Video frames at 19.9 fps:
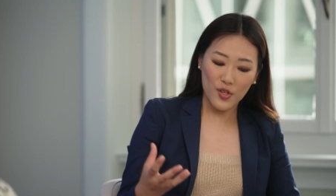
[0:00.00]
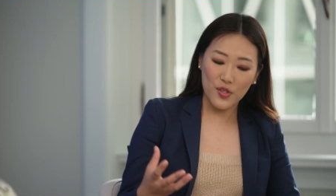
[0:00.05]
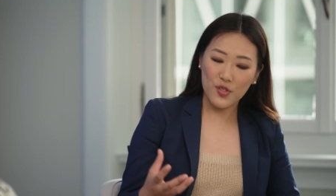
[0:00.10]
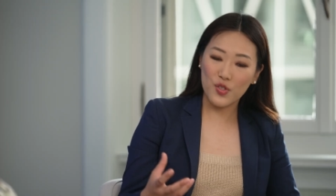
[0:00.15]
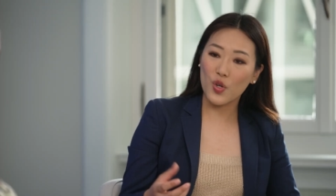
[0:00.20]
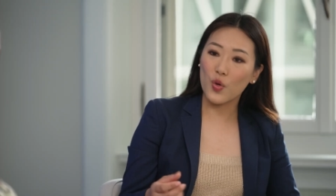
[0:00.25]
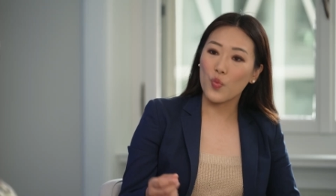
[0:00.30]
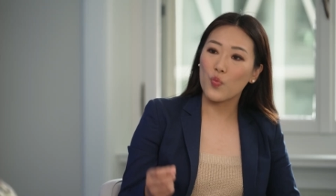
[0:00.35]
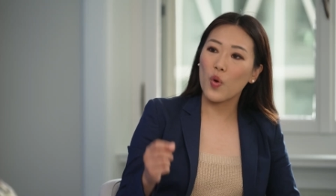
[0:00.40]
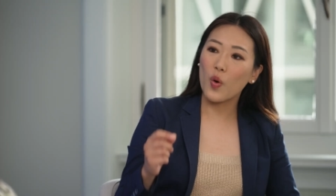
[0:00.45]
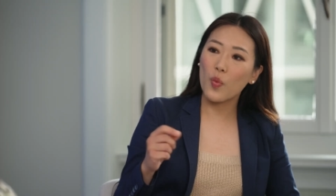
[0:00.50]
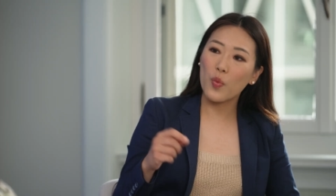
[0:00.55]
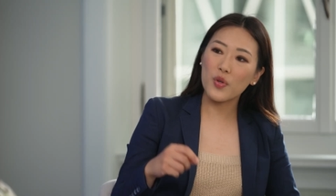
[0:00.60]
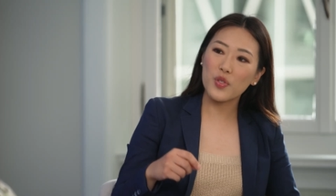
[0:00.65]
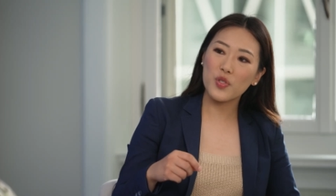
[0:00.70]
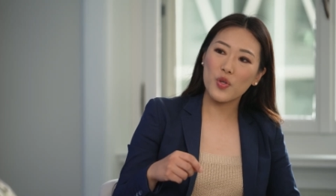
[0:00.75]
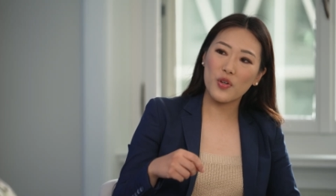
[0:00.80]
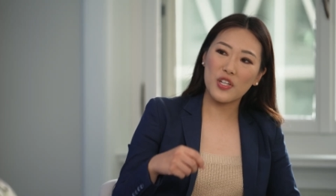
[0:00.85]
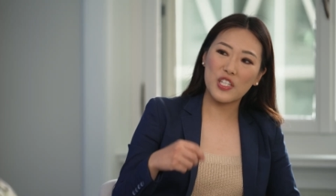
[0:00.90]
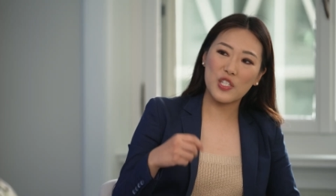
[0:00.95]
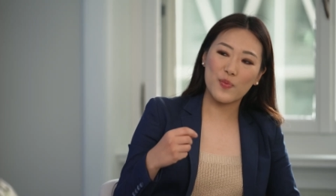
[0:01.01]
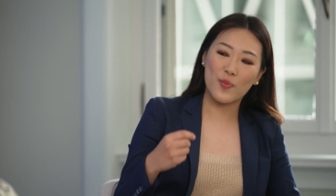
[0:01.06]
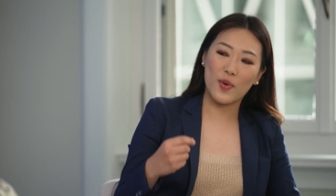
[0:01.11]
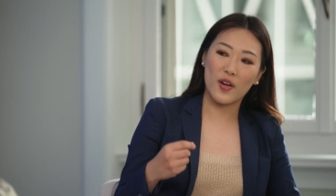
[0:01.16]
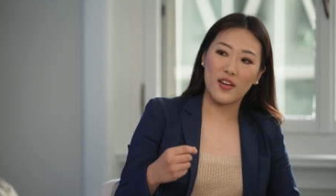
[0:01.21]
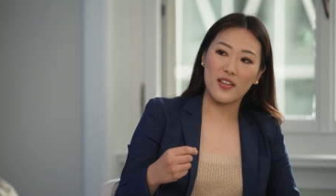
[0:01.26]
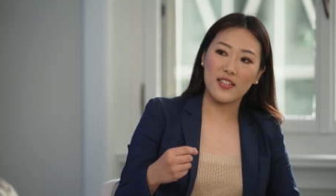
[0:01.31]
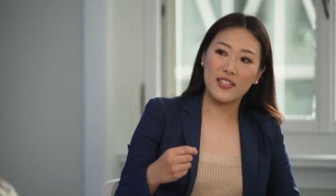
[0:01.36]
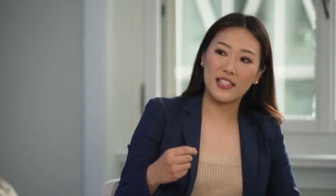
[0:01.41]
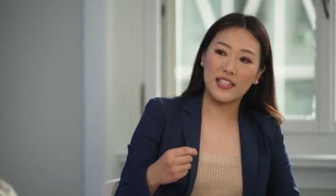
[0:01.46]
So, what was your
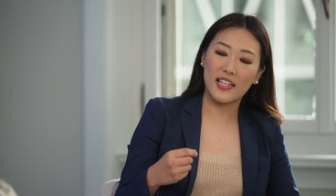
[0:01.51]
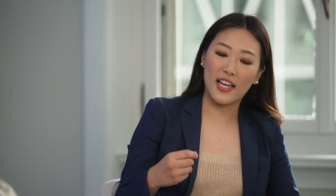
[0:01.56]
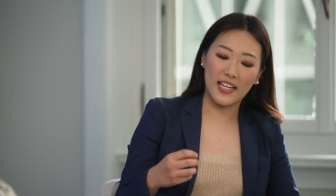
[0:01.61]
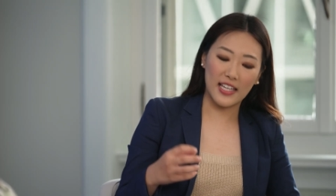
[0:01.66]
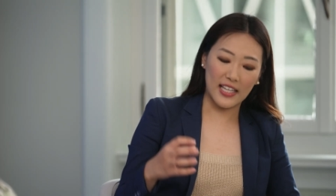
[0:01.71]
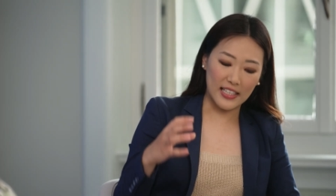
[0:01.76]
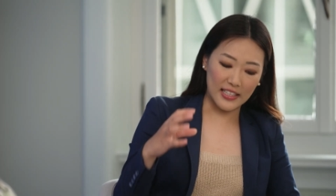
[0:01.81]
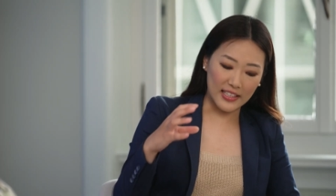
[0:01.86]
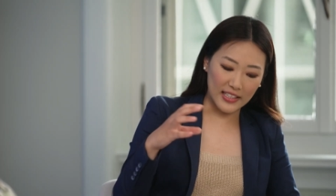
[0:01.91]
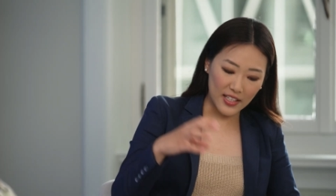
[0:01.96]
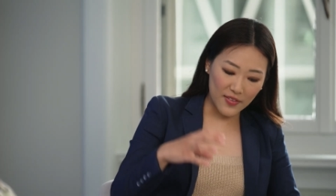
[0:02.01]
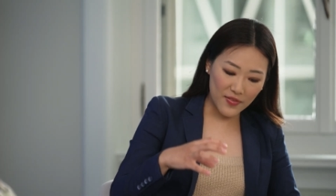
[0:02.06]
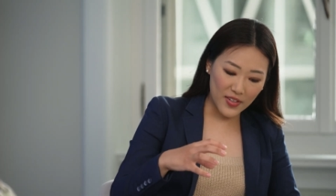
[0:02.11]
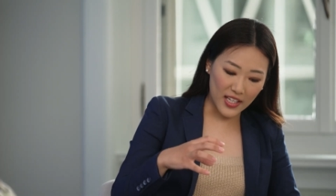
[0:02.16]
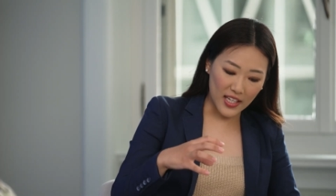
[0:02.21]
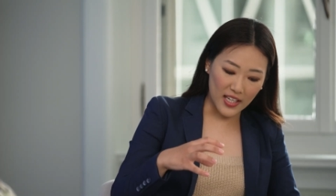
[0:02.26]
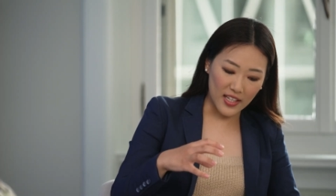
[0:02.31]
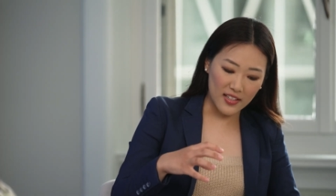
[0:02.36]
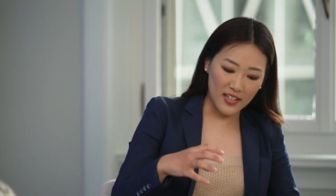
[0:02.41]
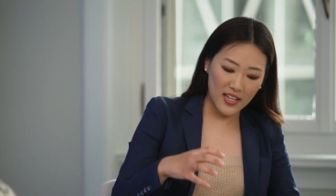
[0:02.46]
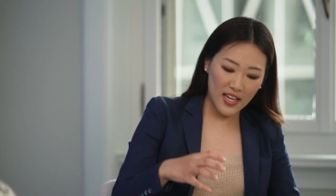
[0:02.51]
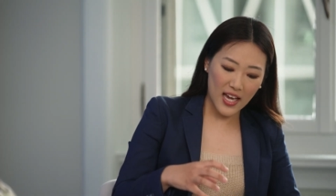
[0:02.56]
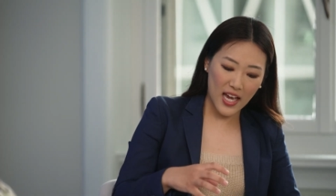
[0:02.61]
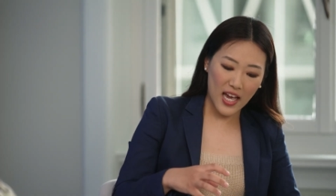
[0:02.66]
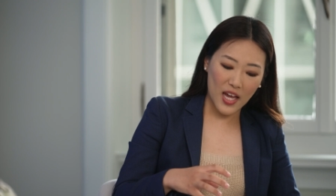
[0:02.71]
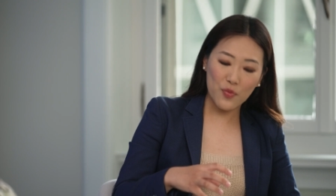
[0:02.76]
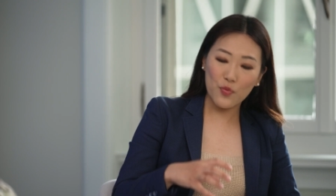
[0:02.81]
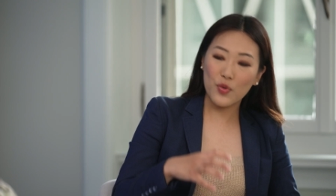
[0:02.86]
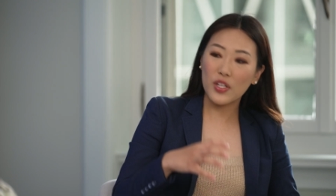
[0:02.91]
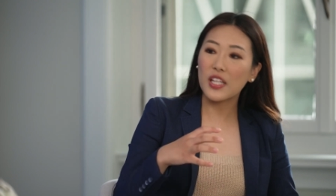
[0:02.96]
experience like living in
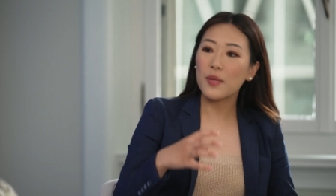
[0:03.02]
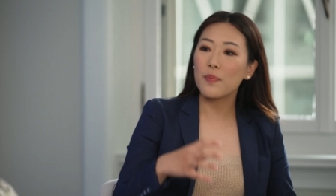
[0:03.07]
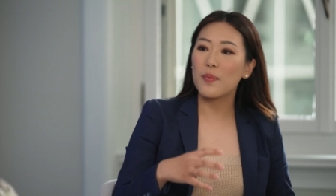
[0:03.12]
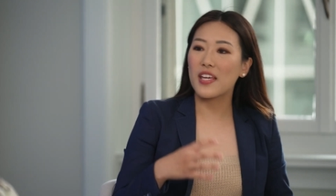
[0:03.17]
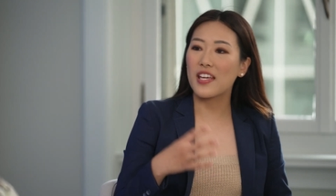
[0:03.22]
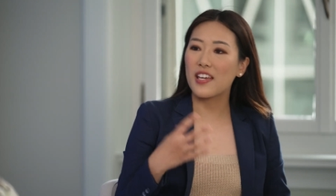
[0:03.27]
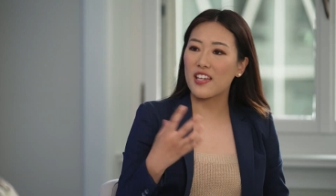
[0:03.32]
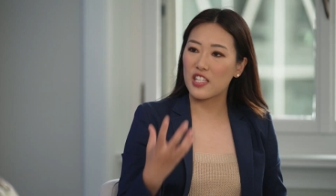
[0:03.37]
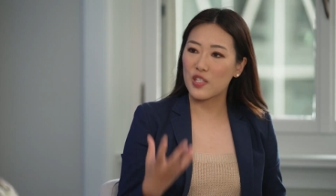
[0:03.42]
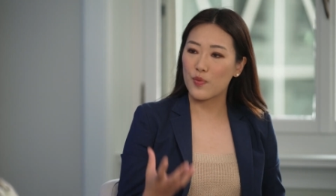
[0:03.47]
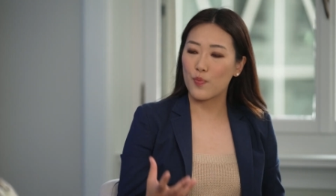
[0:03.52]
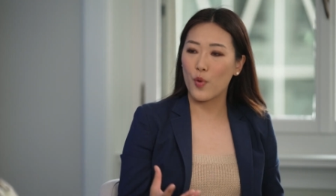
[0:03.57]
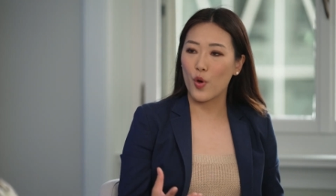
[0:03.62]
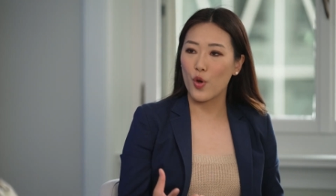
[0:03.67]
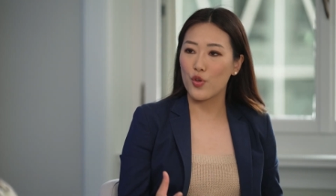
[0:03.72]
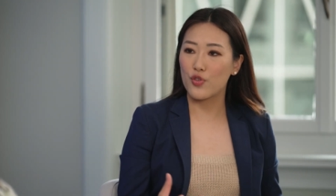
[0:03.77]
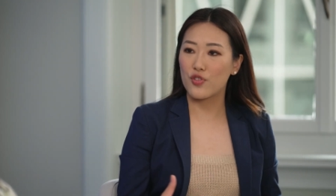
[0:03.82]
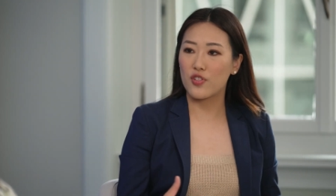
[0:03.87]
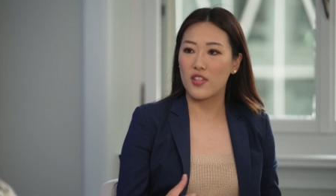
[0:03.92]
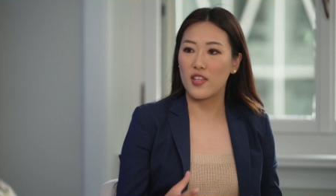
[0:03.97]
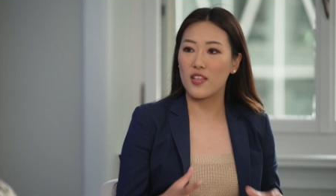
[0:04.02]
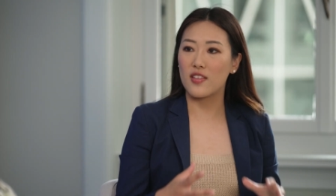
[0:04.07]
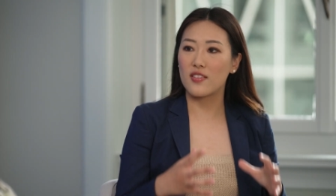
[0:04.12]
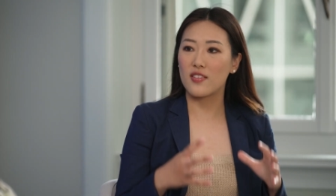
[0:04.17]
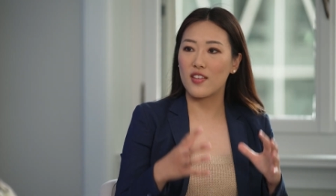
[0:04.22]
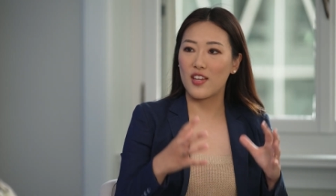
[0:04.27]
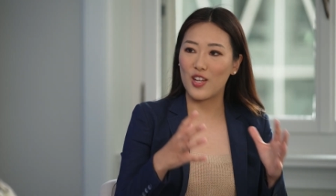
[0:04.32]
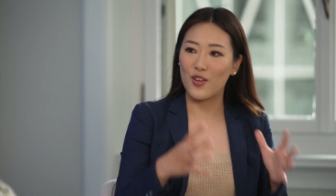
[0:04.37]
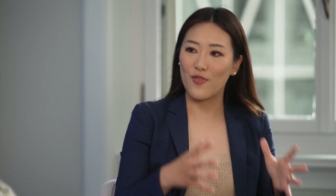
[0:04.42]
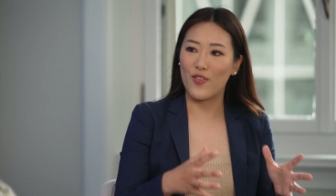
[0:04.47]
and really being exposed to
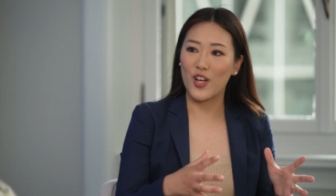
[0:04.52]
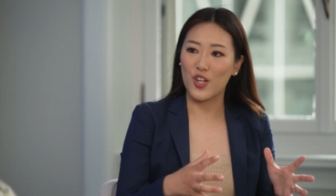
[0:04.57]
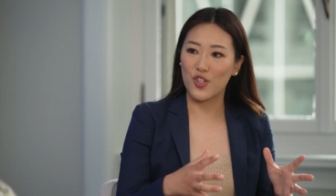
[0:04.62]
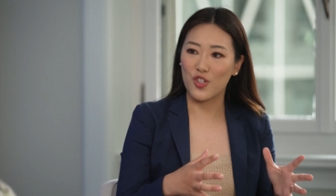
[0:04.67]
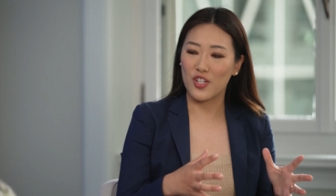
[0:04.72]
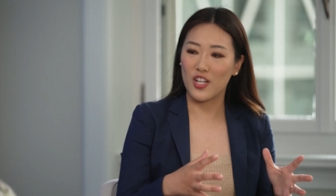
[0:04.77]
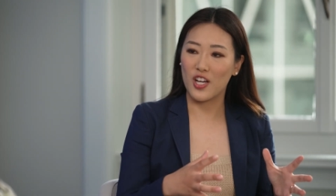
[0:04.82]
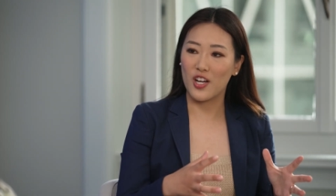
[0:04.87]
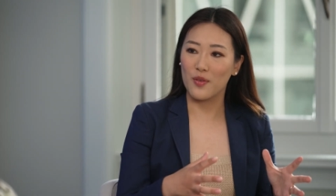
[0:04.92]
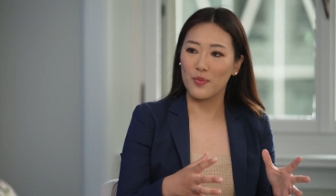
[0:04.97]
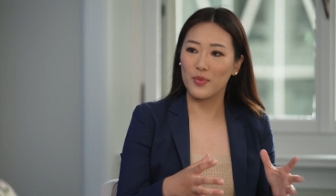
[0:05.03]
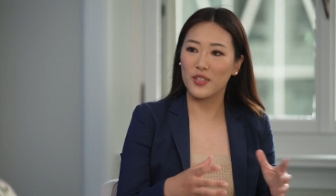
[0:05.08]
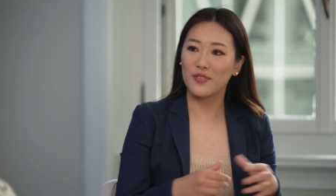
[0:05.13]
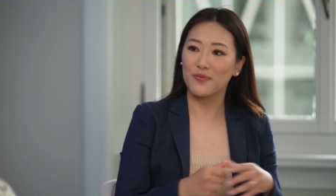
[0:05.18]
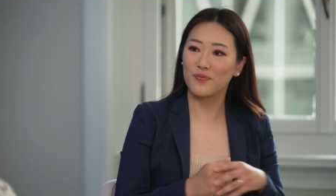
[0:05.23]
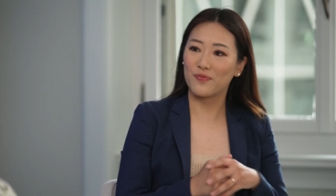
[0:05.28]
this innovation hub?